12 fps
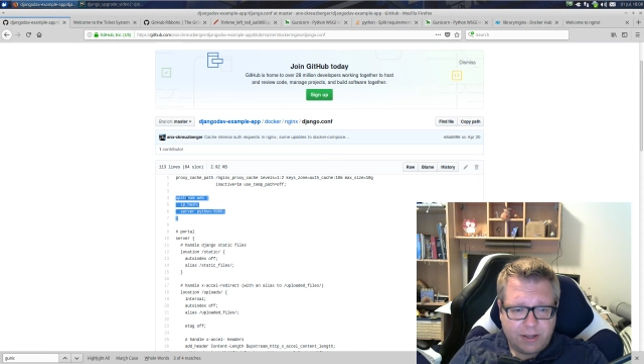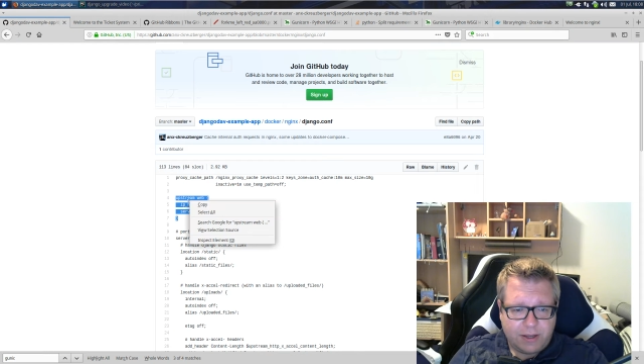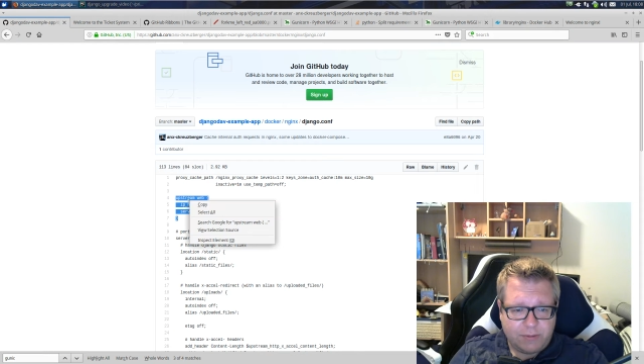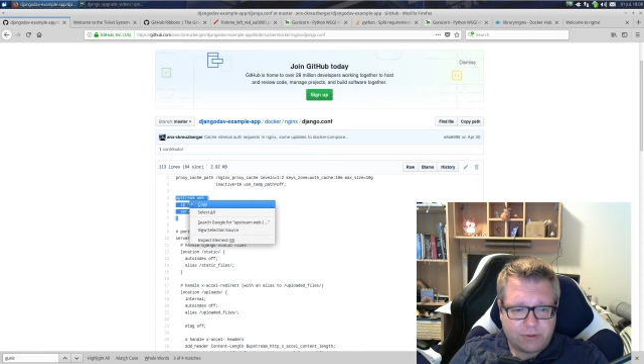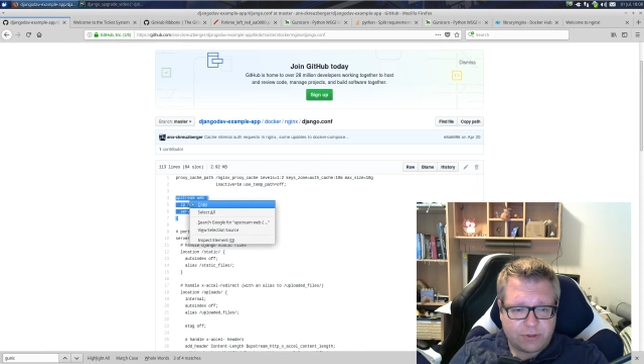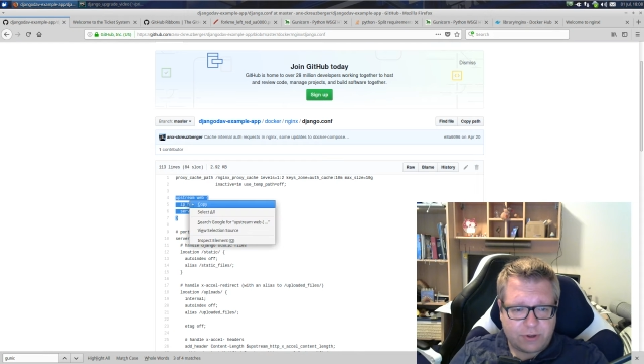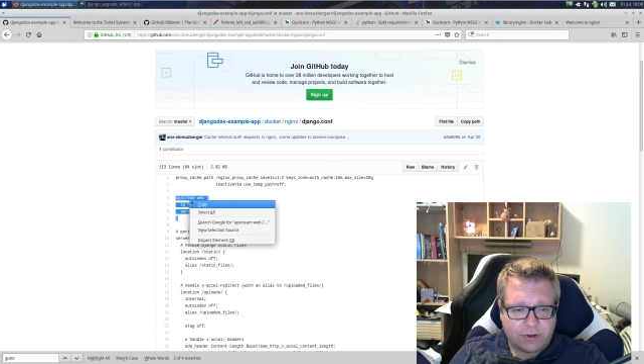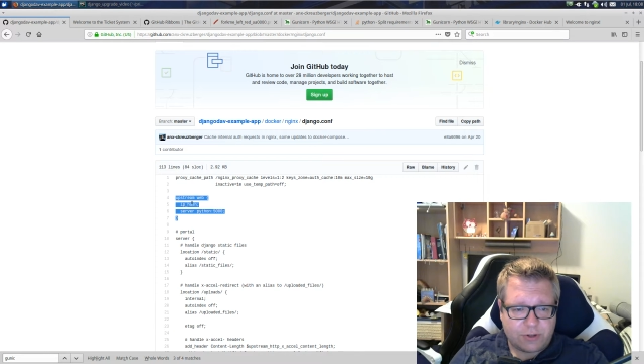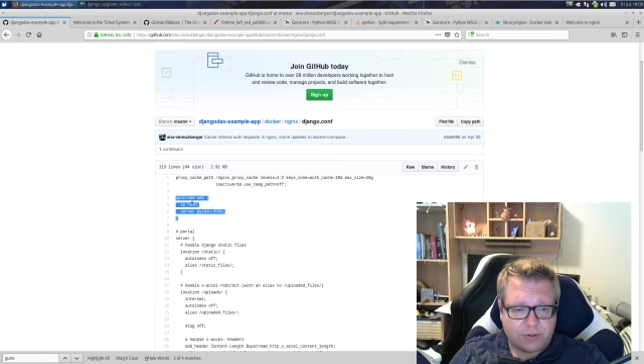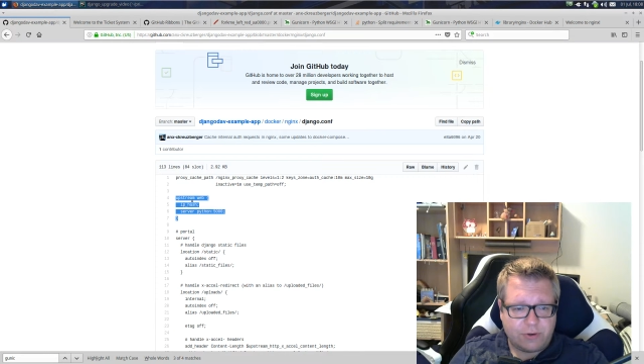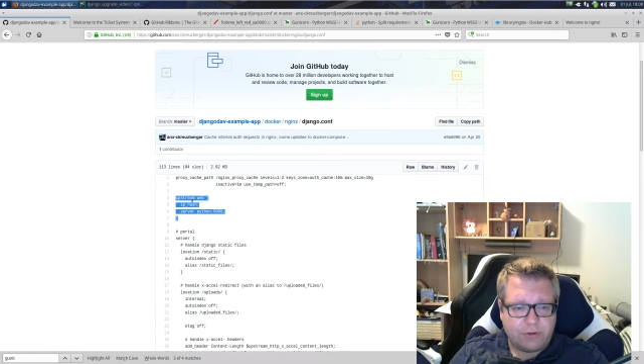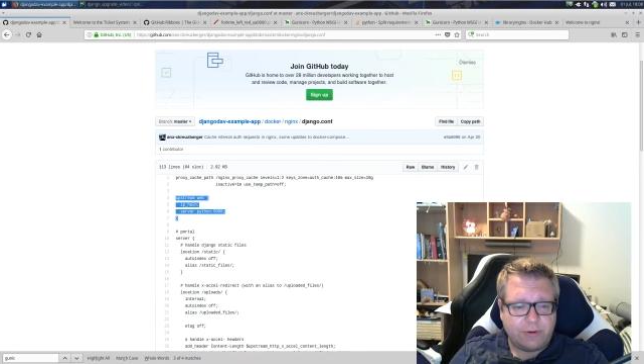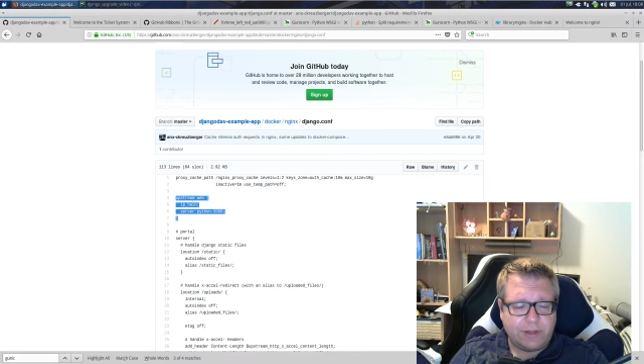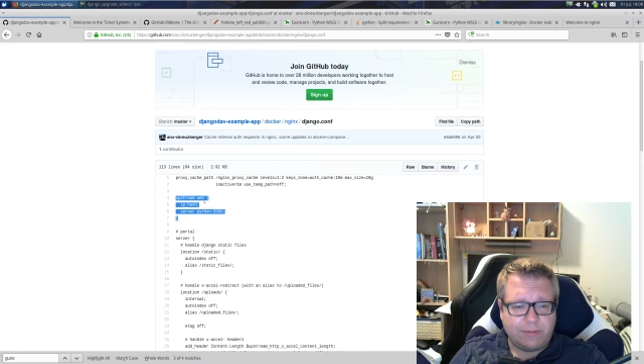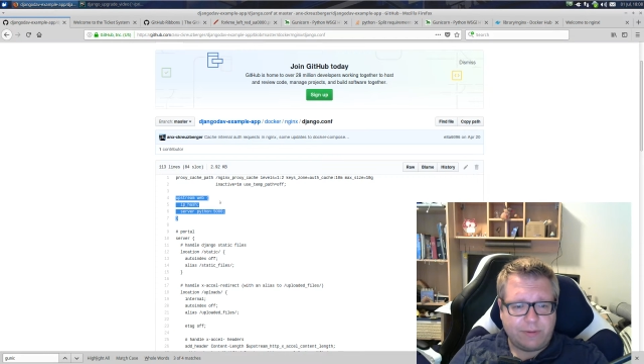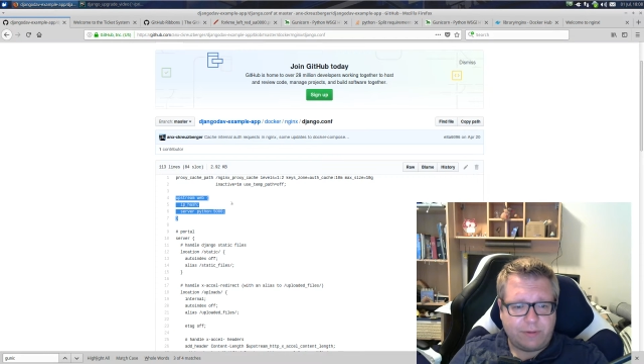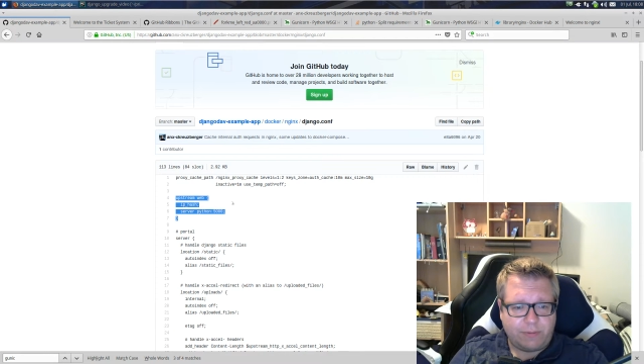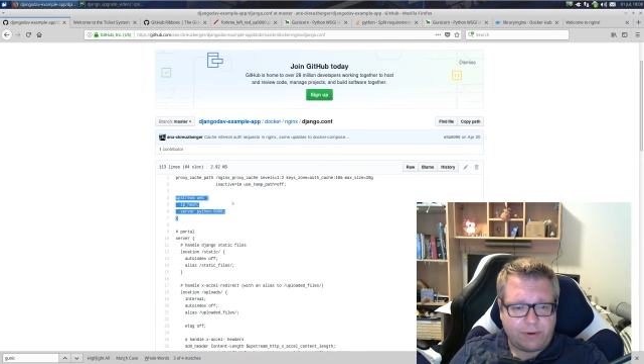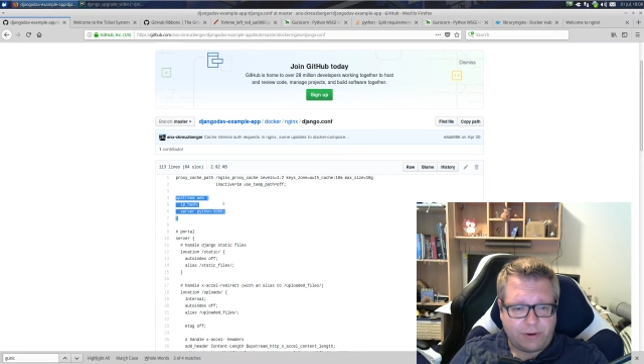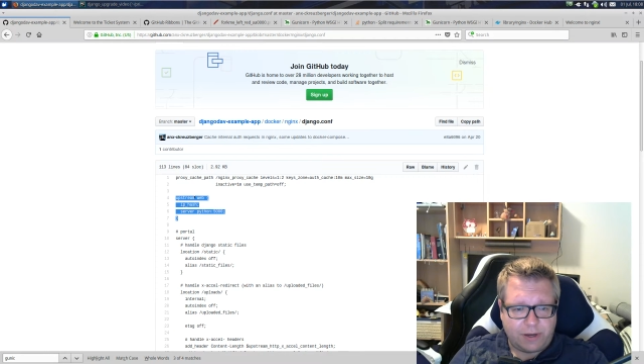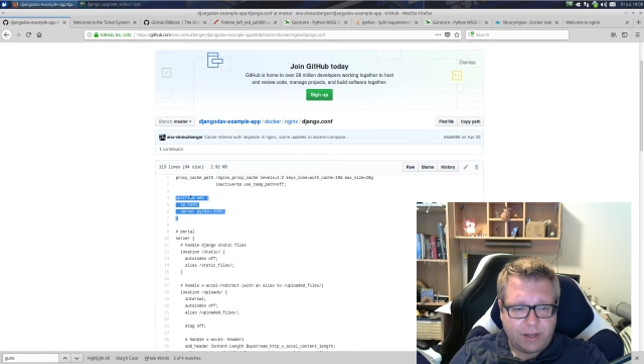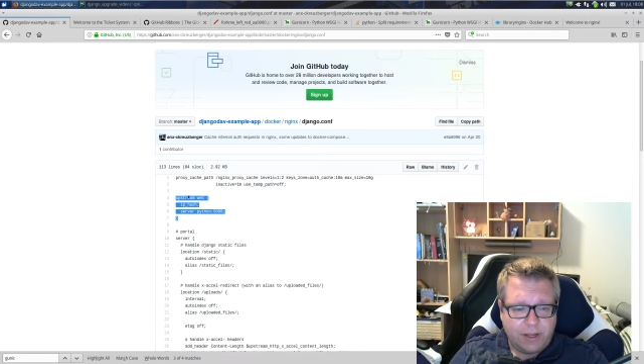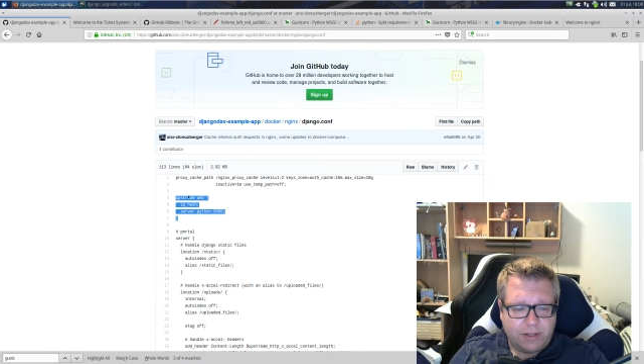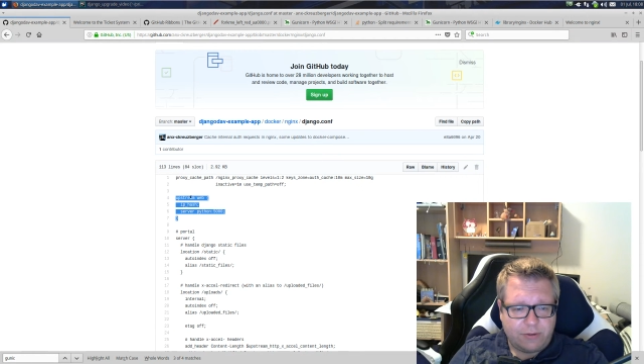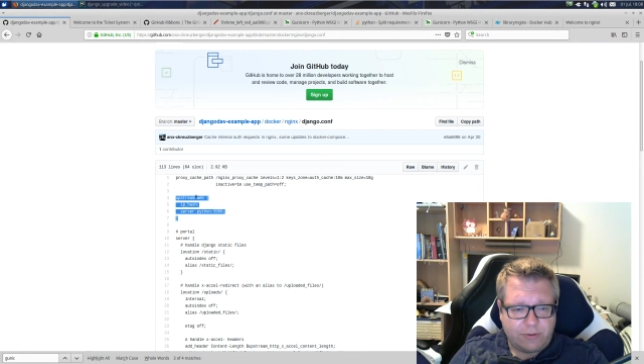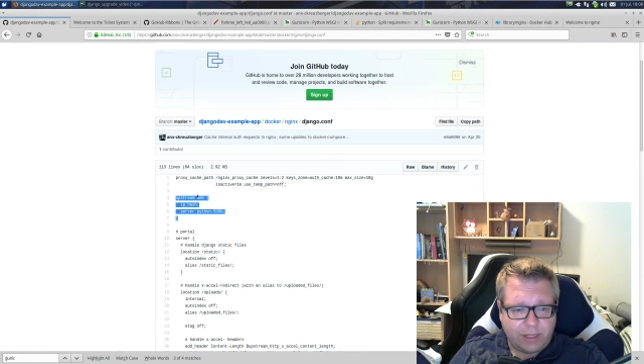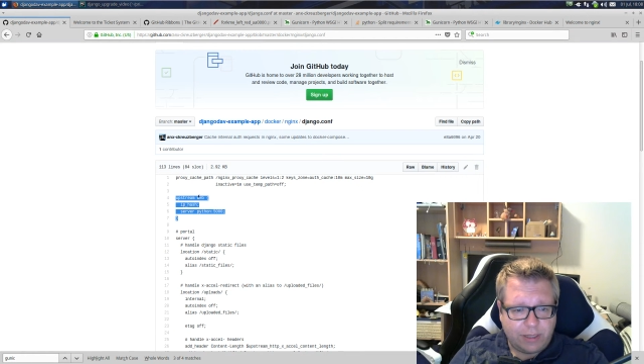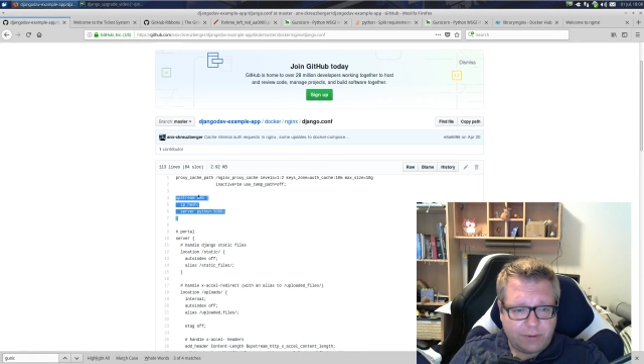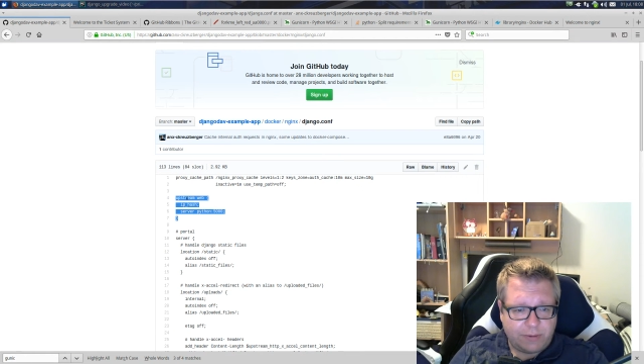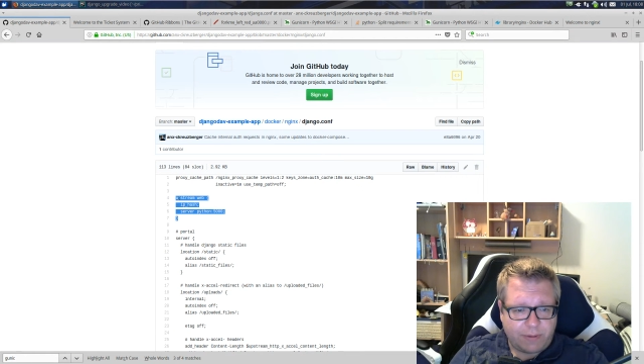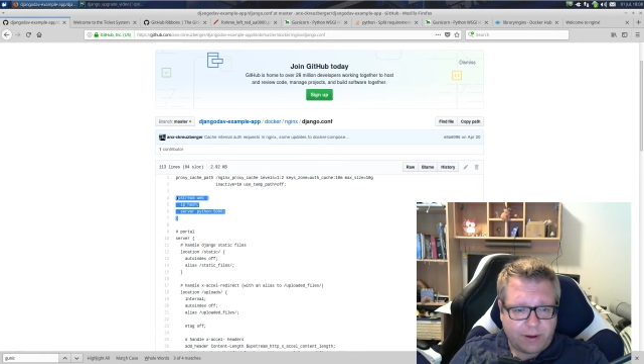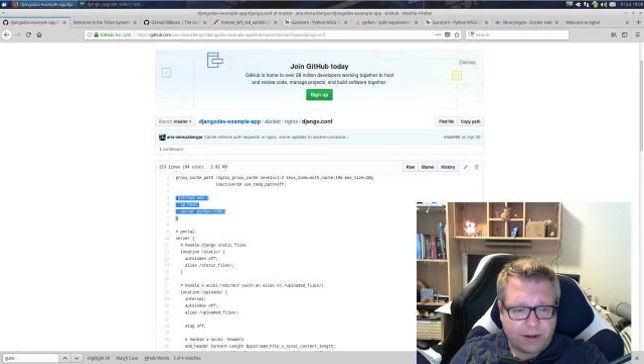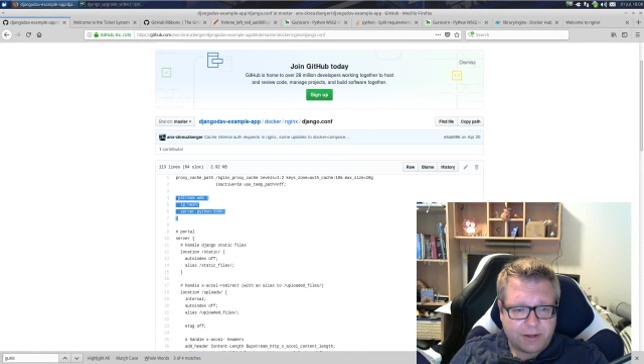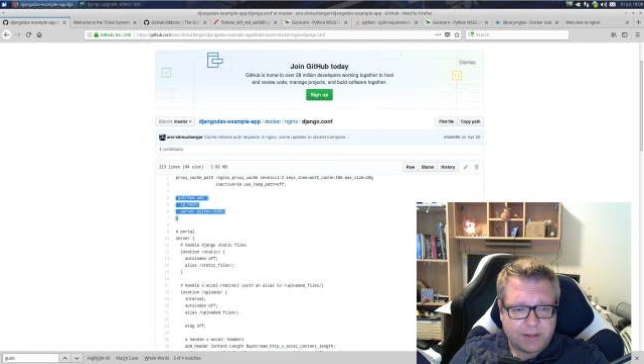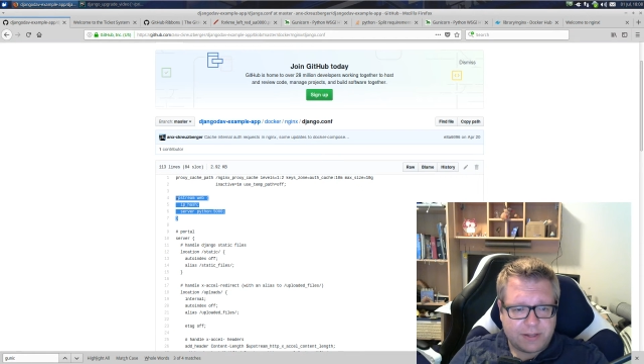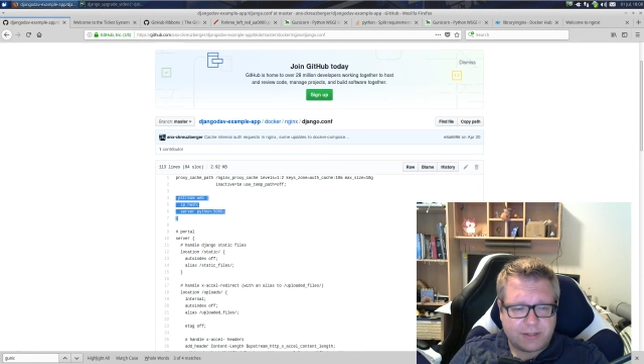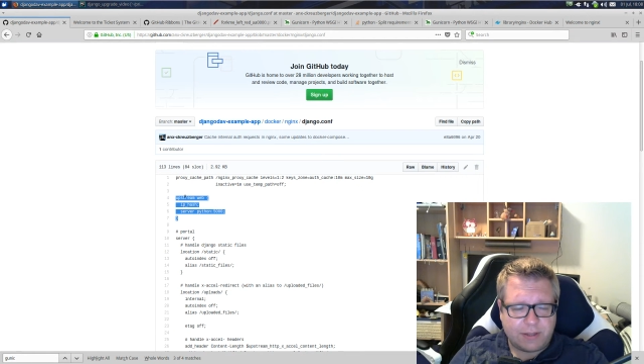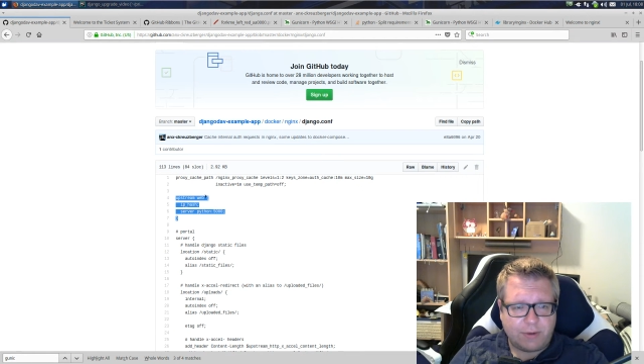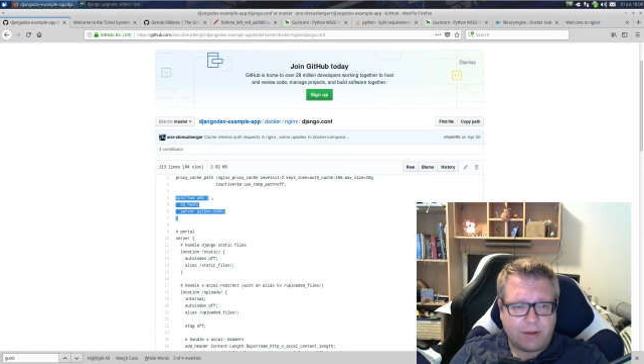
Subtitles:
I'm just going to show you the relevant part. The relevant part is that we have